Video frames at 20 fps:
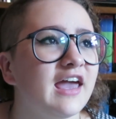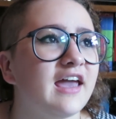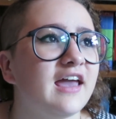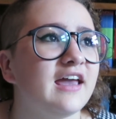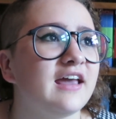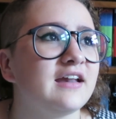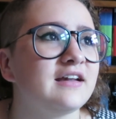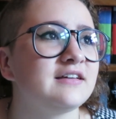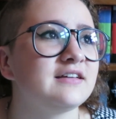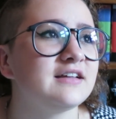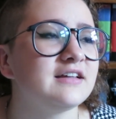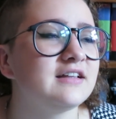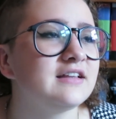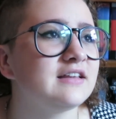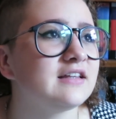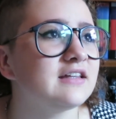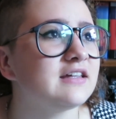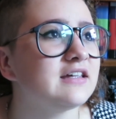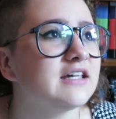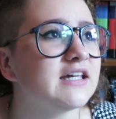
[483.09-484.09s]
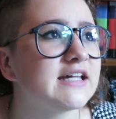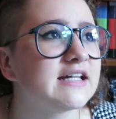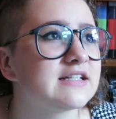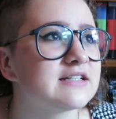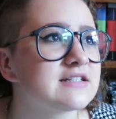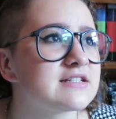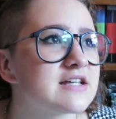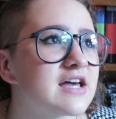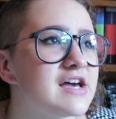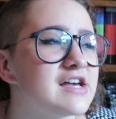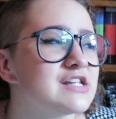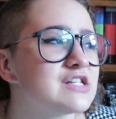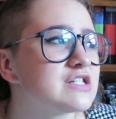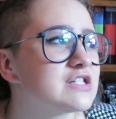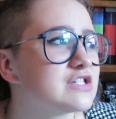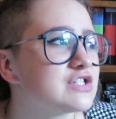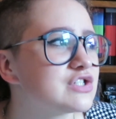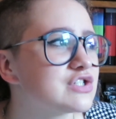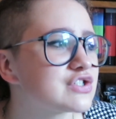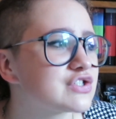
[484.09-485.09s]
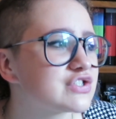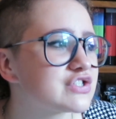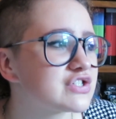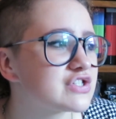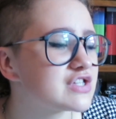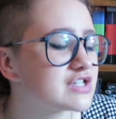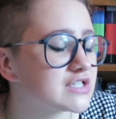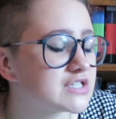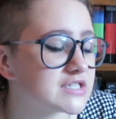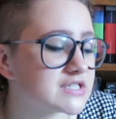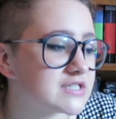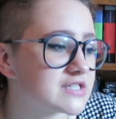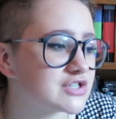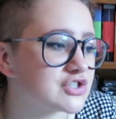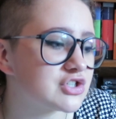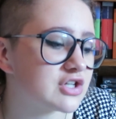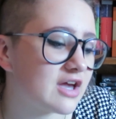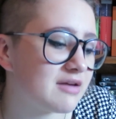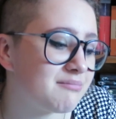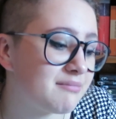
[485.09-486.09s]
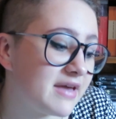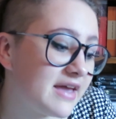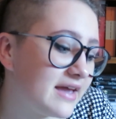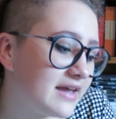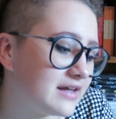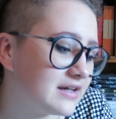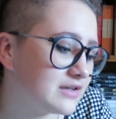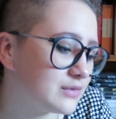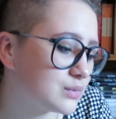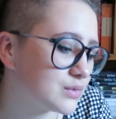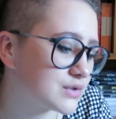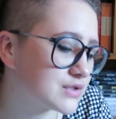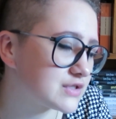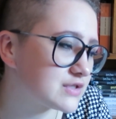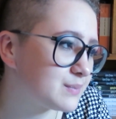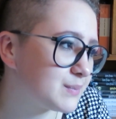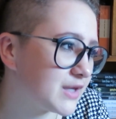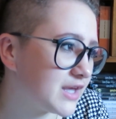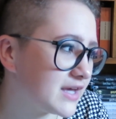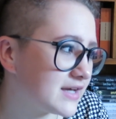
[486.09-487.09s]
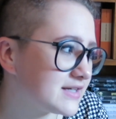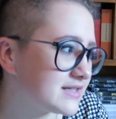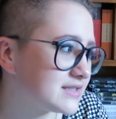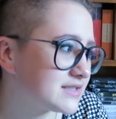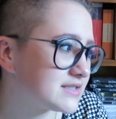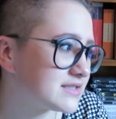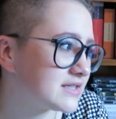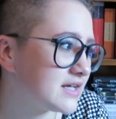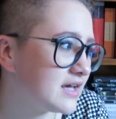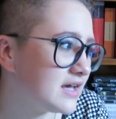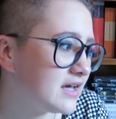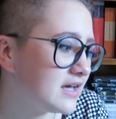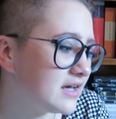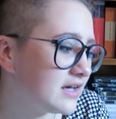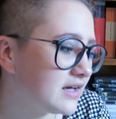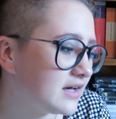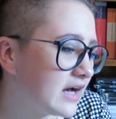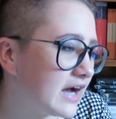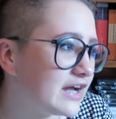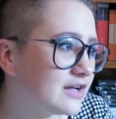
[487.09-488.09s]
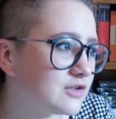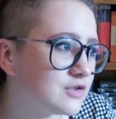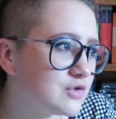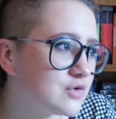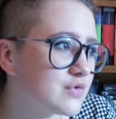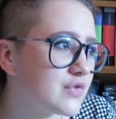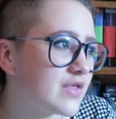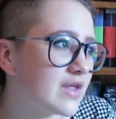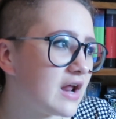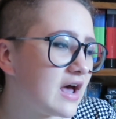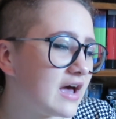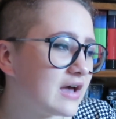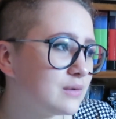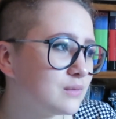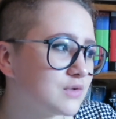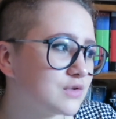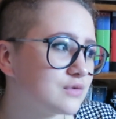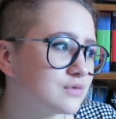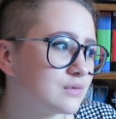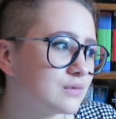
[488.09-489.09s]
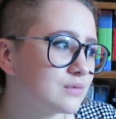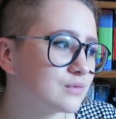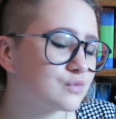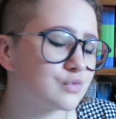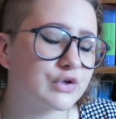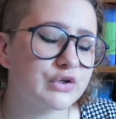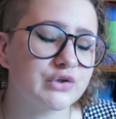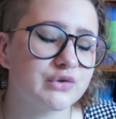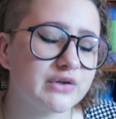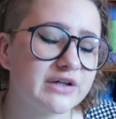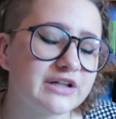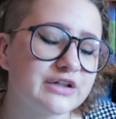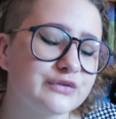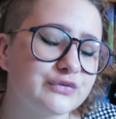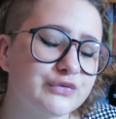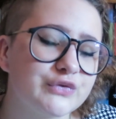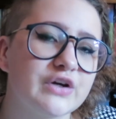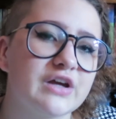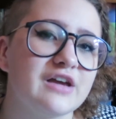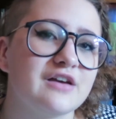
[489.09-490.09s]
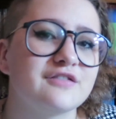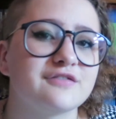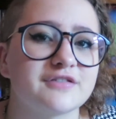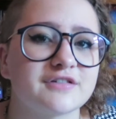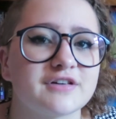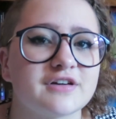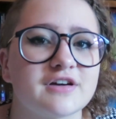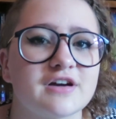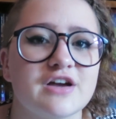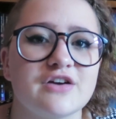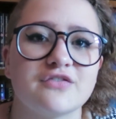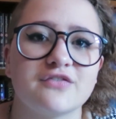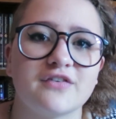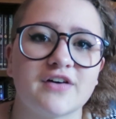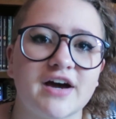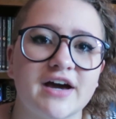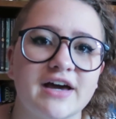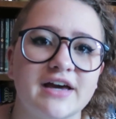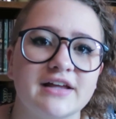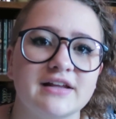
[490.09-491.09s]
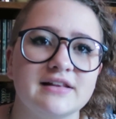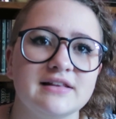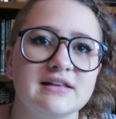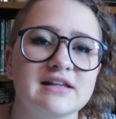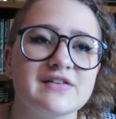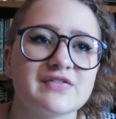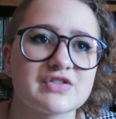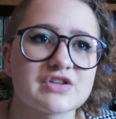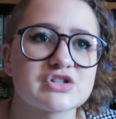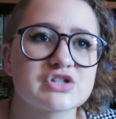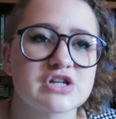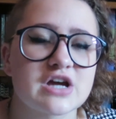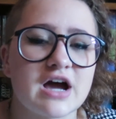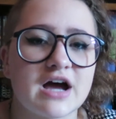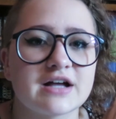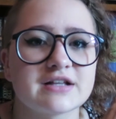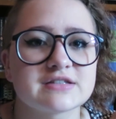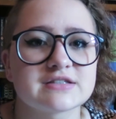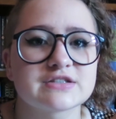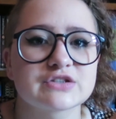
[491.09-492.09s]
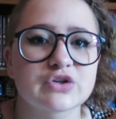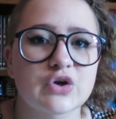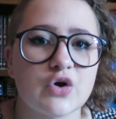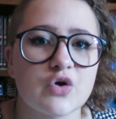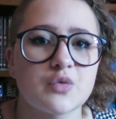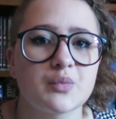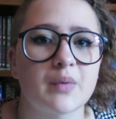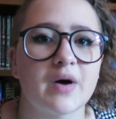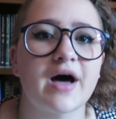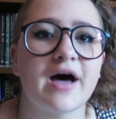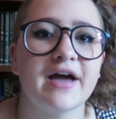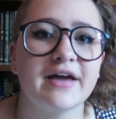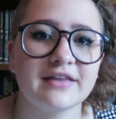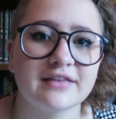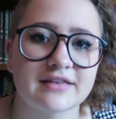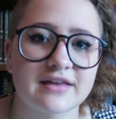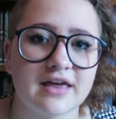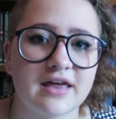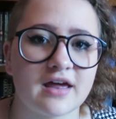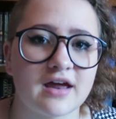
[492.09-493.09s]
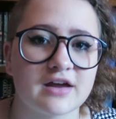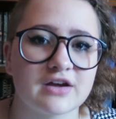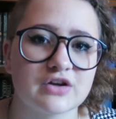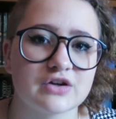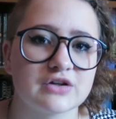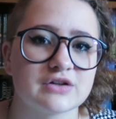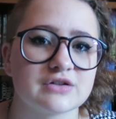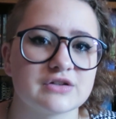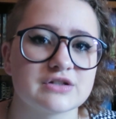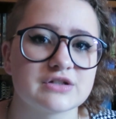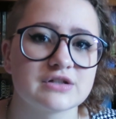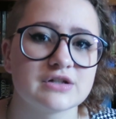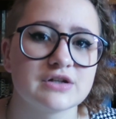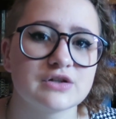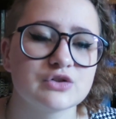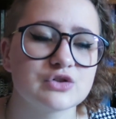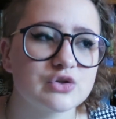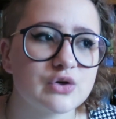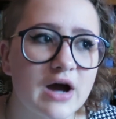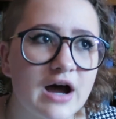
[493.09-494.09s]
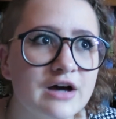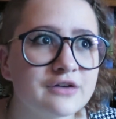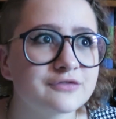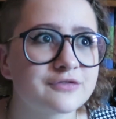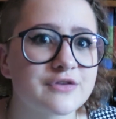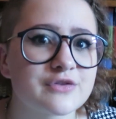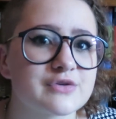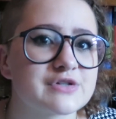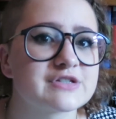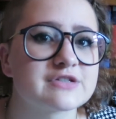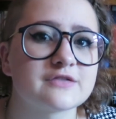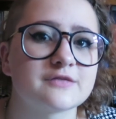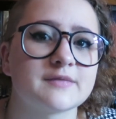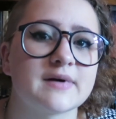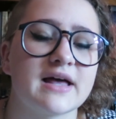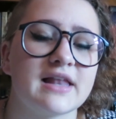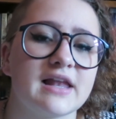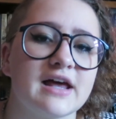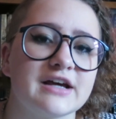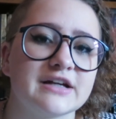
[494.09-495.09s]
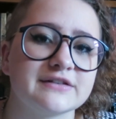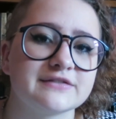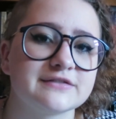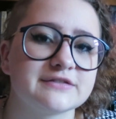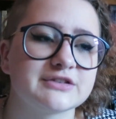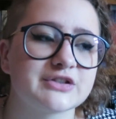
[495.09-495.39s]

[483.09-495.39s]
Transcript: And in the end, the decision I made was because I knew that I would regret it forever if I let the chance go by that I could do art for the rest of my life.